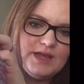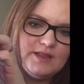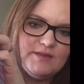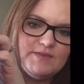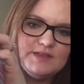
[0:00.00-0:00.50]
I
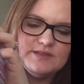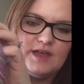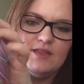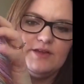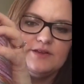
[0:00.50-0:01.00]
love these
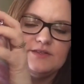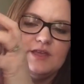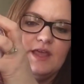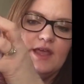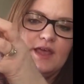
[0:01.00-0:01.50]
colors.
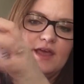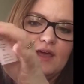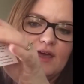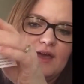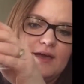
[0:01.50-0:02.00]

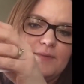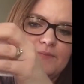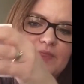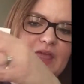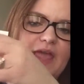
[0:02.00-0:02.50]

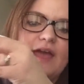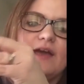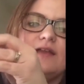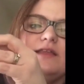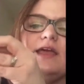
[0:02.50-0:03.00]

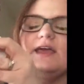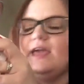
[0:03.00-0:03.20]
And it